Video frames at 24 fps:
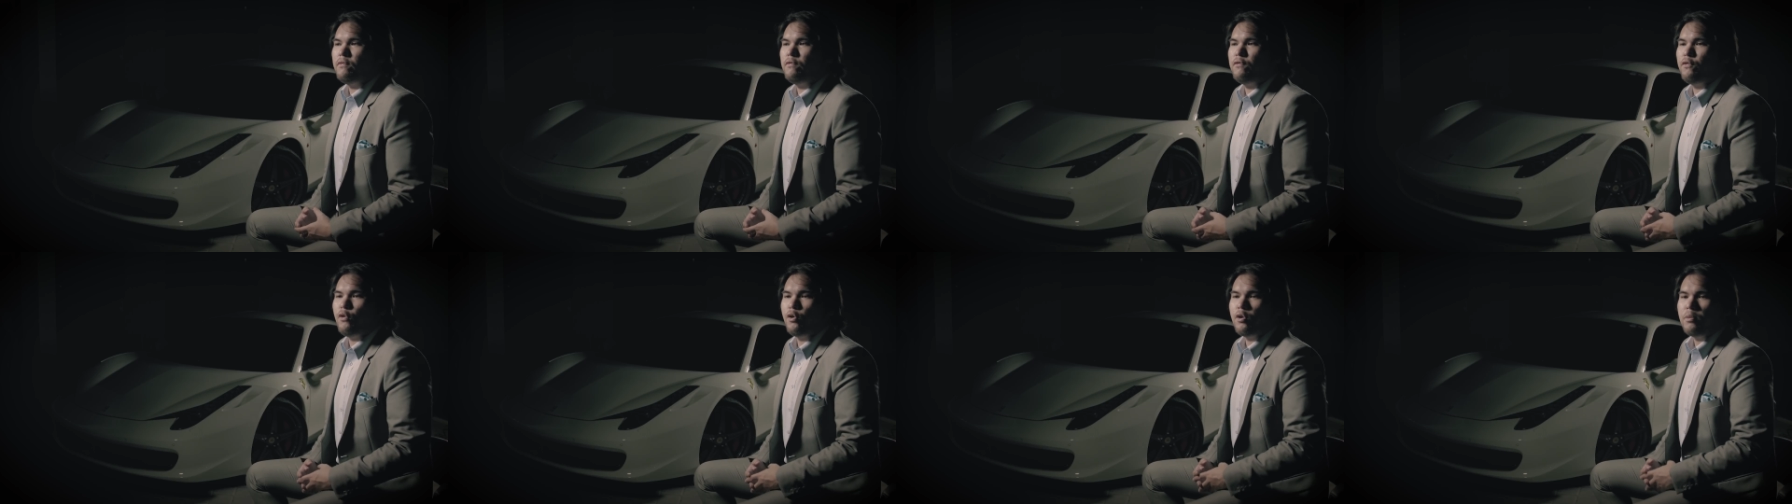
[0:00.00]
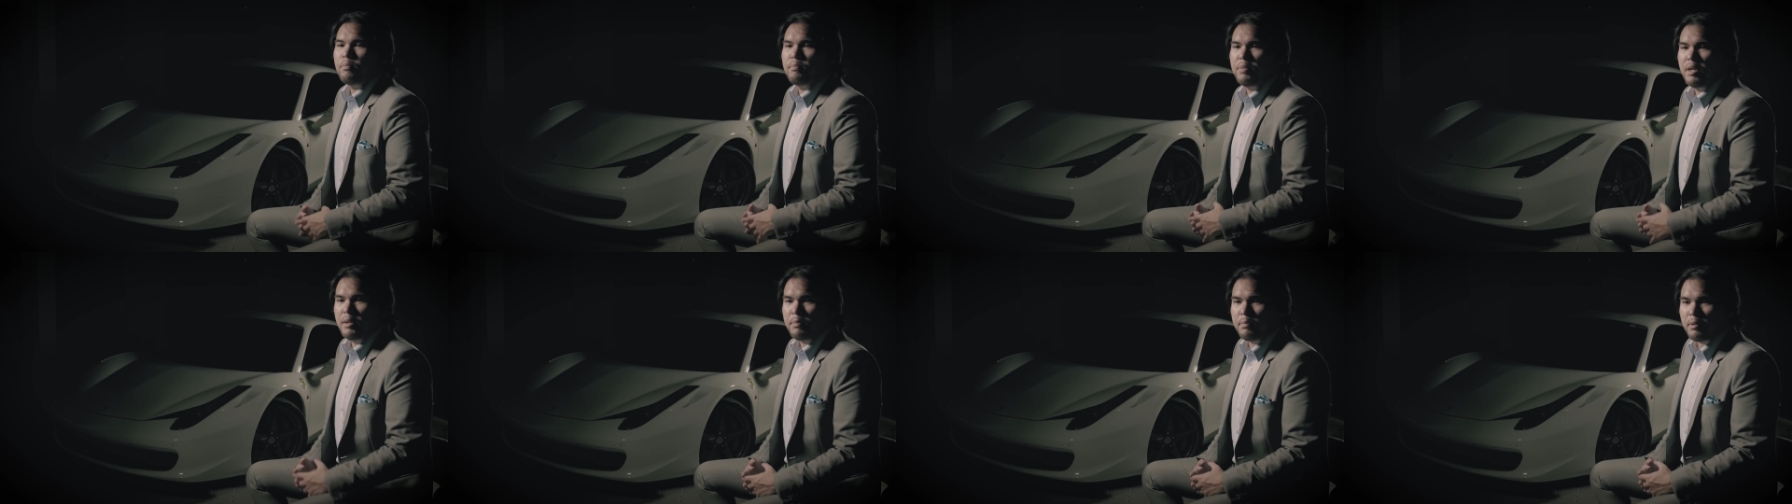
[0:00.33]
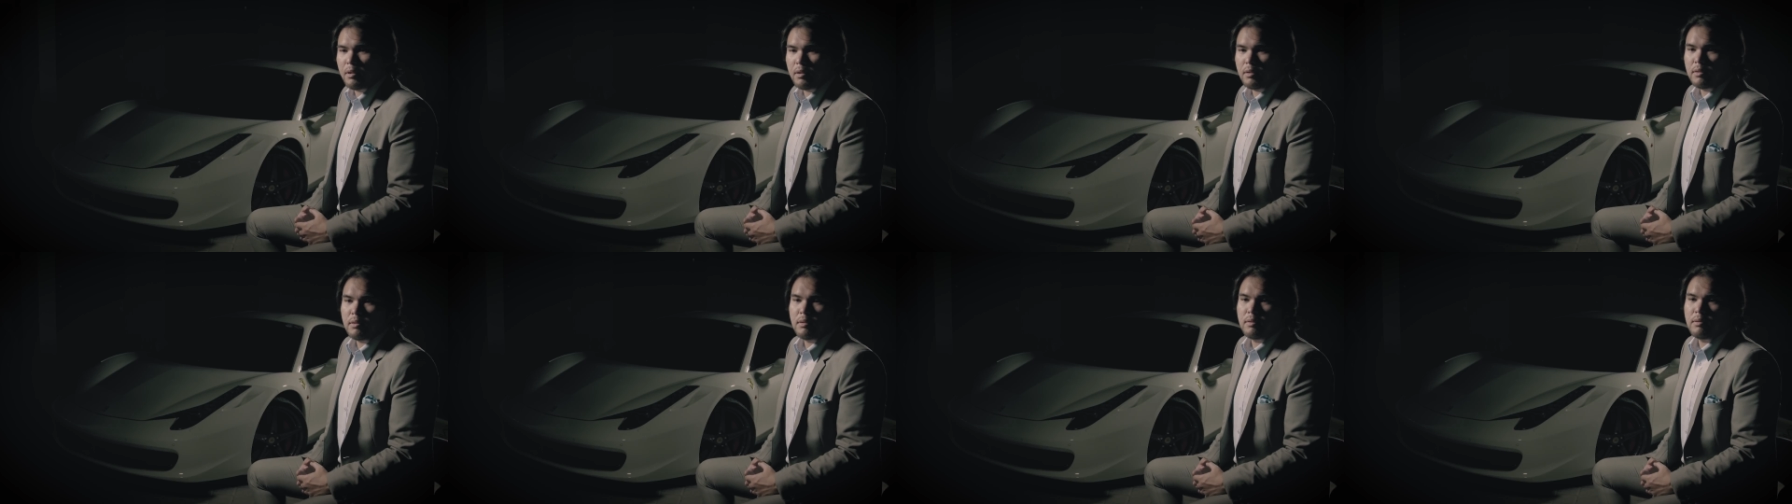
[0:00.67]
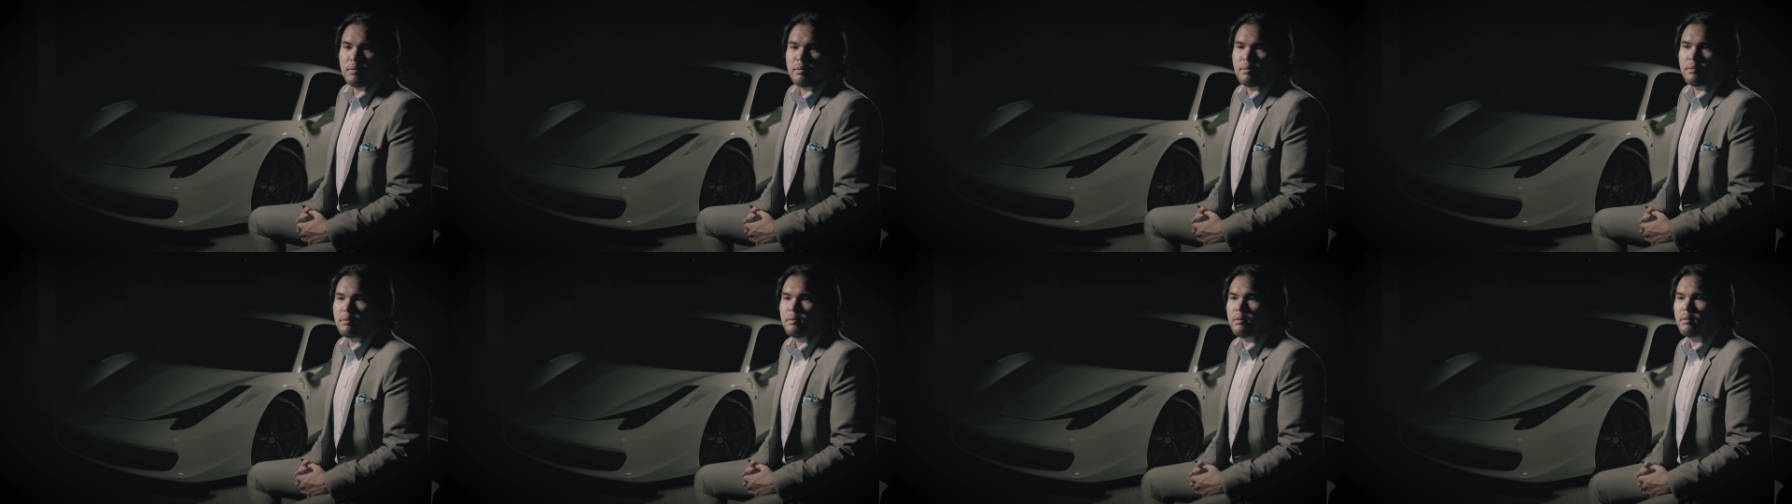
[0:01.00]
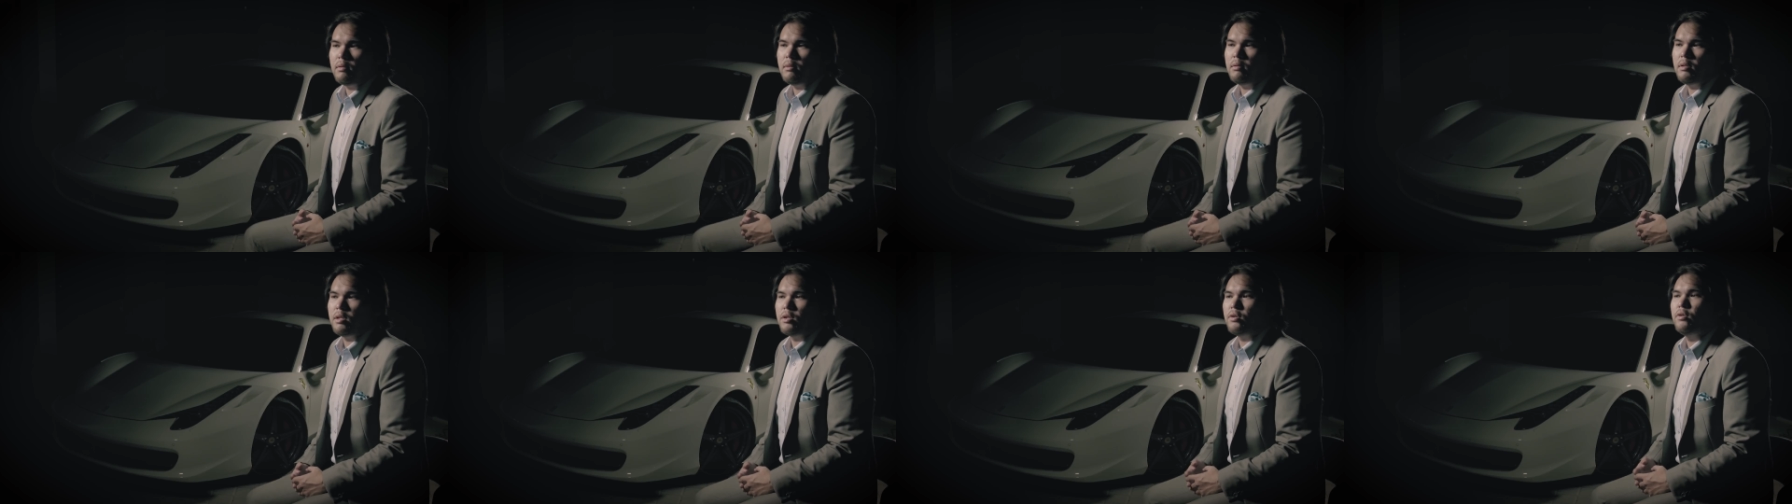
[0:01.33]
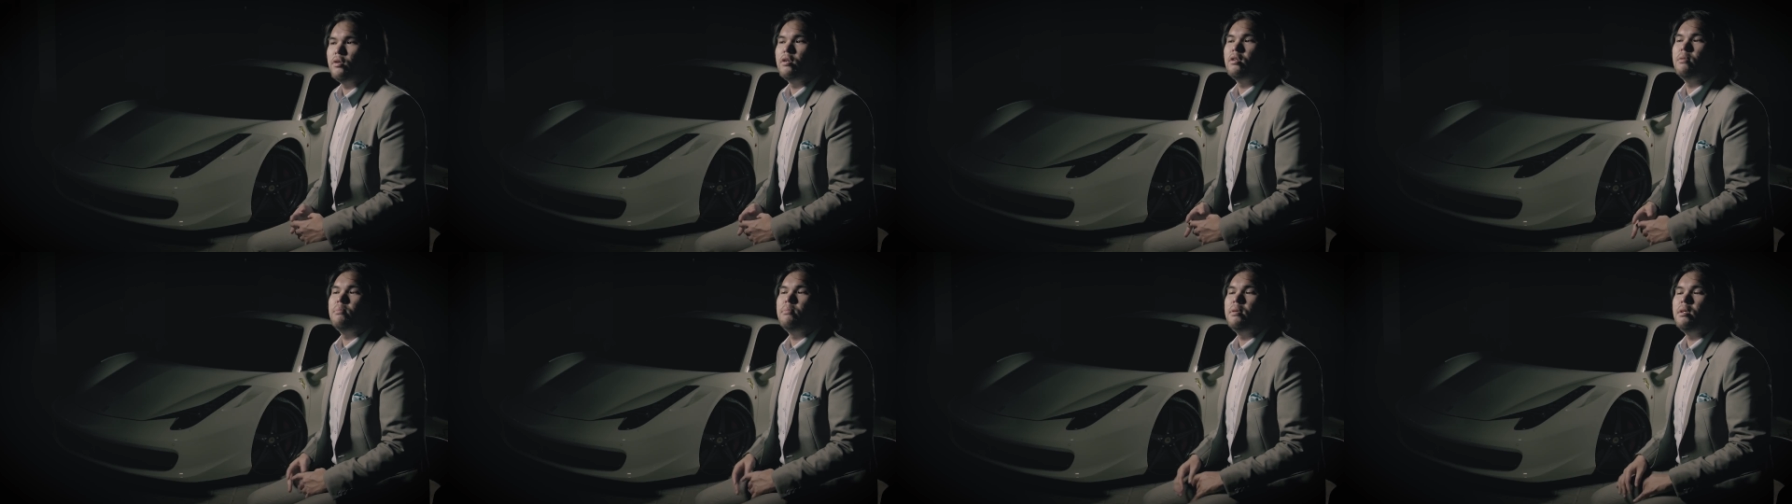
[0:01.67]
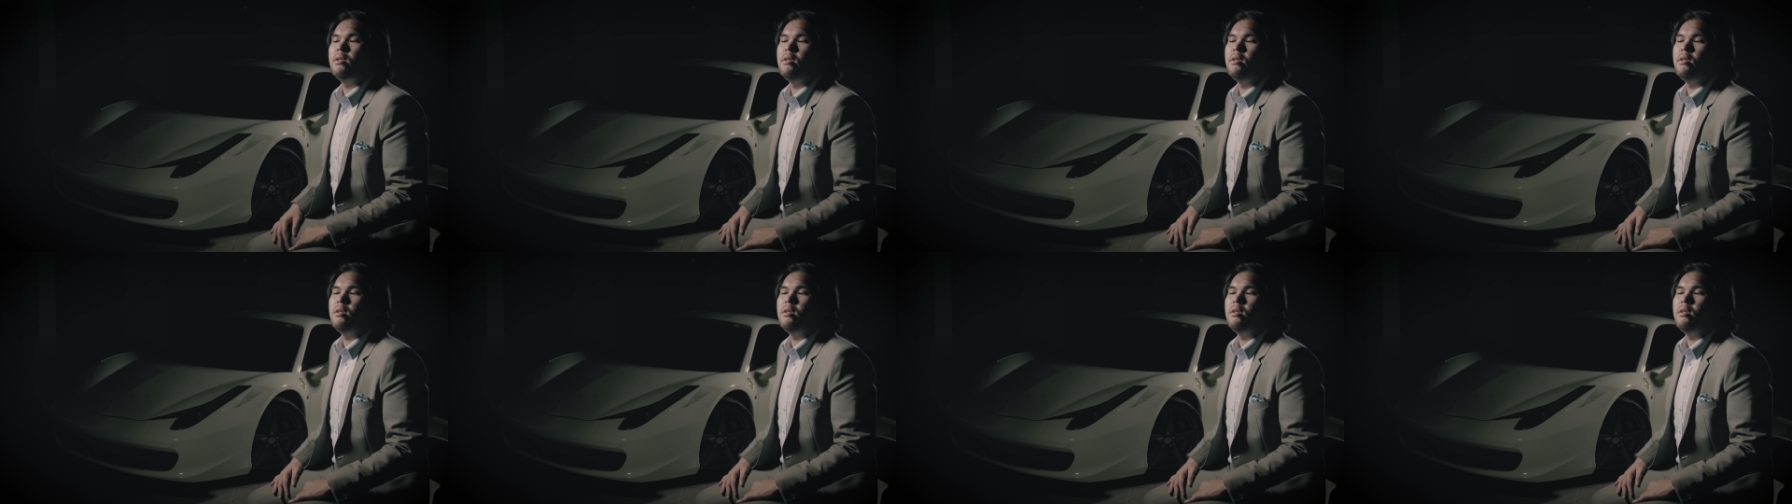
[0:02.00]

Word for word: four people that couldn't